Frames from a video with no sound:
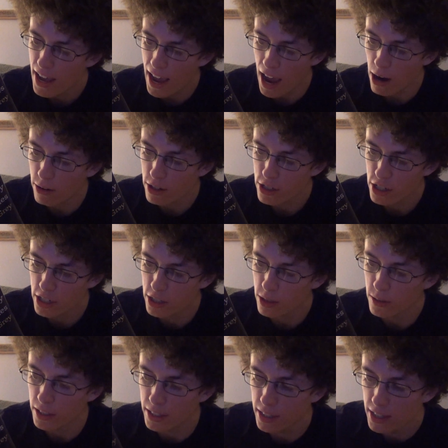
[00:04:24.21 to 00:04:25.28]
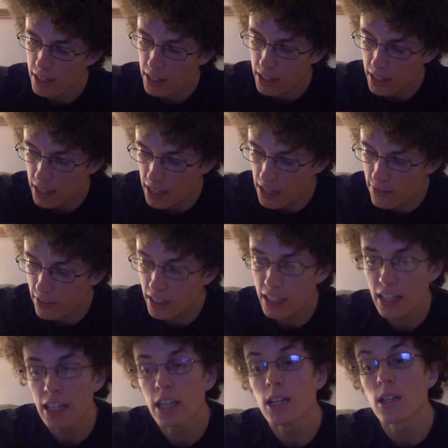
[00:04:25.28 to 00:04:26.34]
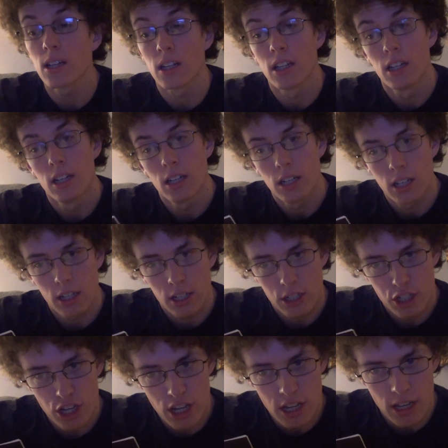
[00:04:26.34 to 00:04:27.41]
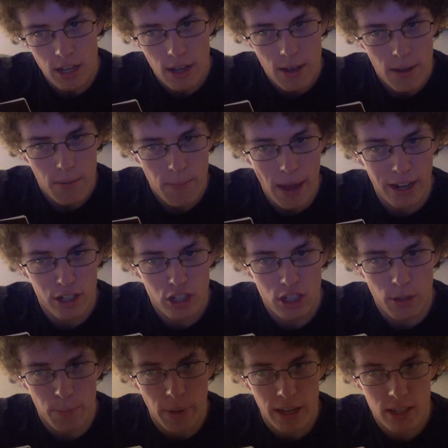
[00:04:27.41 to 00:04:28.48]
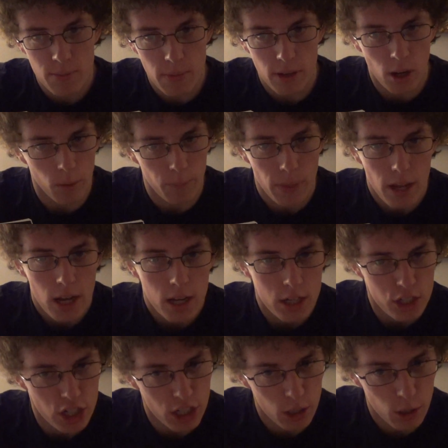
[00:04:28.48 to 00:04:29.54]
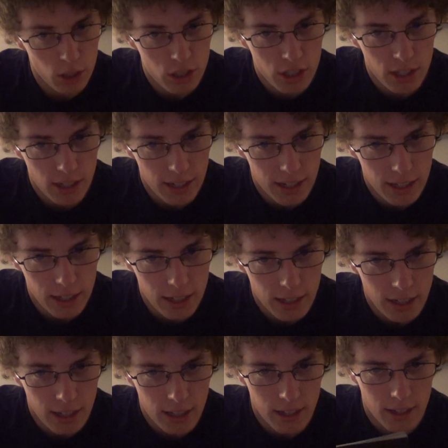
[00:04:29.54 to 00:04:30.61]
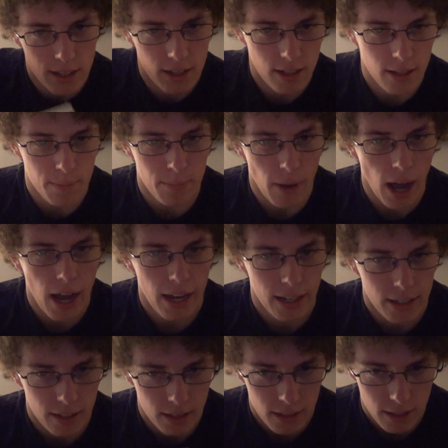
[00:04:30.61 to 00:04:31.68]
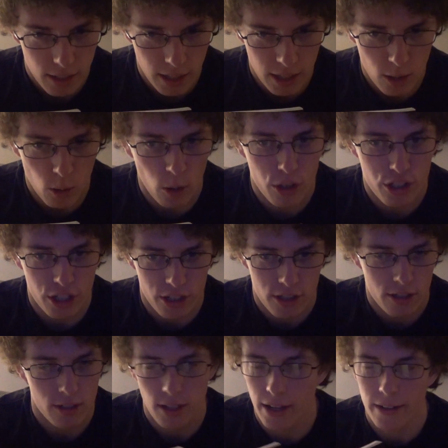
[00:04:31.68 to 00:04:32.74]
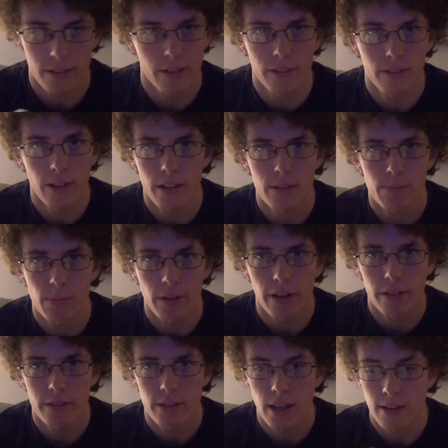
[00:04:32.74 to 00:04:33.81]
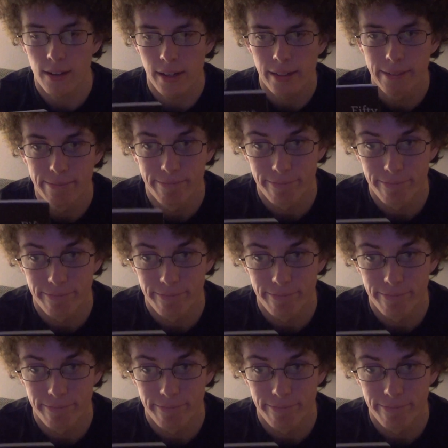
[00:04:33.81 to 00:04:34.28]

How does she do it? Even ill, she manages to piss me. No, she looks gamine and gorgeous. I don't know if that's pronounced that right.